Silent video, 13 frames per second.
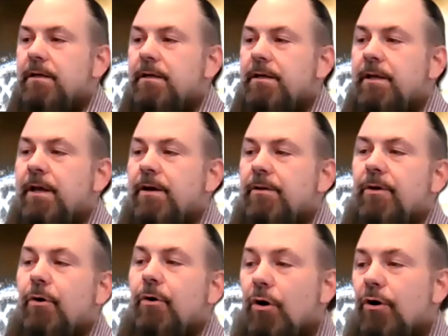you know,
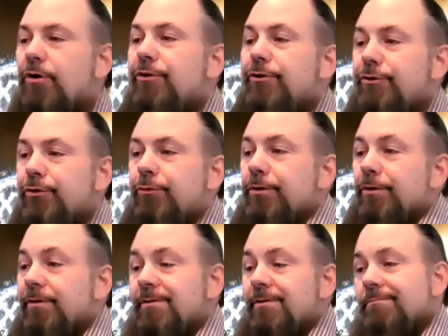the longer the
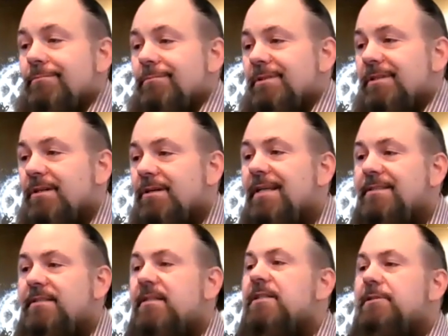tour, the, the
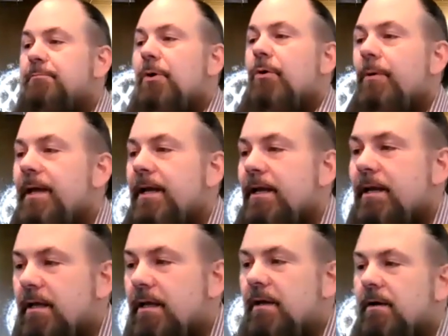less it is per
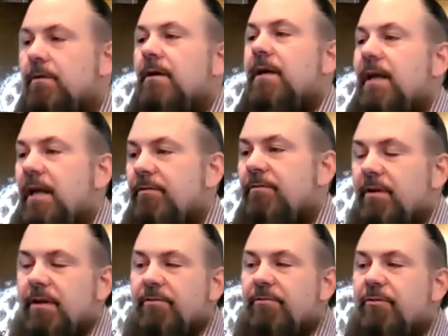week, you know. If,
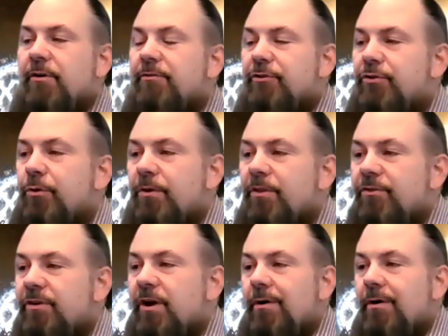if you have a tour
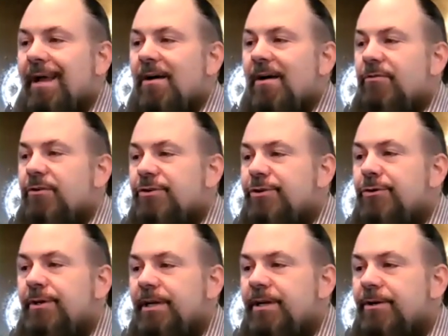that's going out for
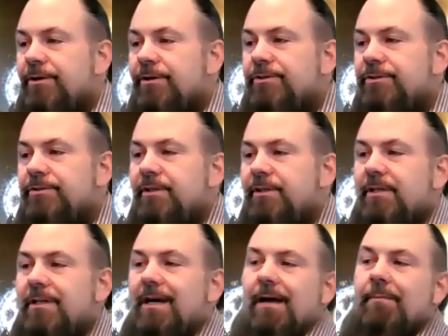two years,
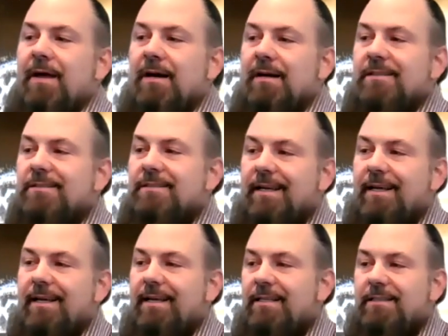I'm not going to
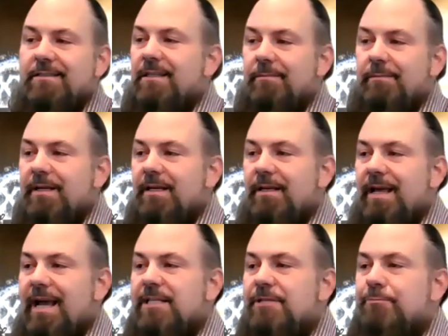say it's going to
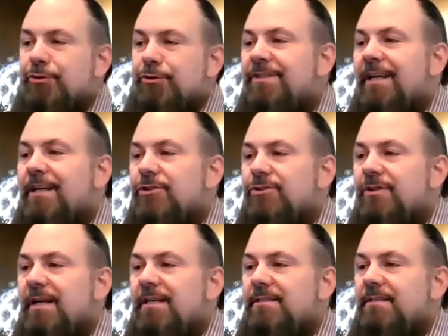be X percentage
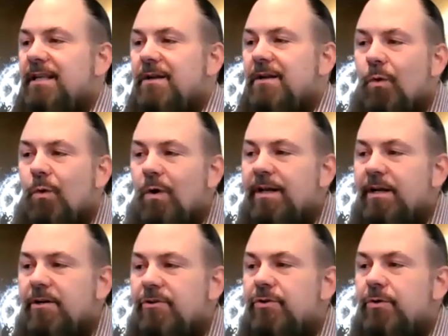less than a
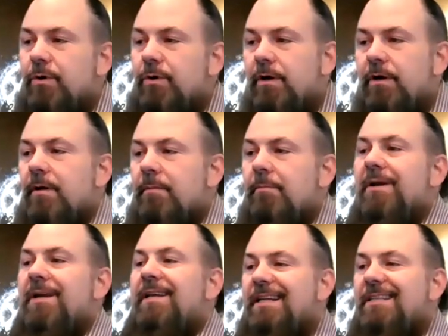one-year tour,
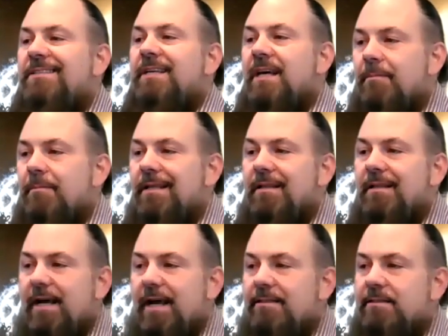but it is going to be
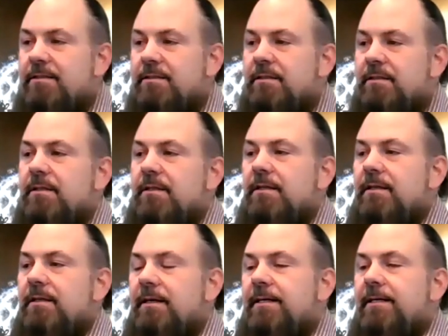less.
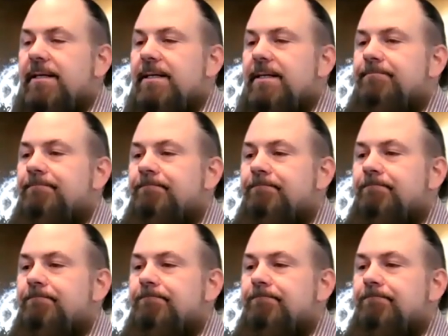Um,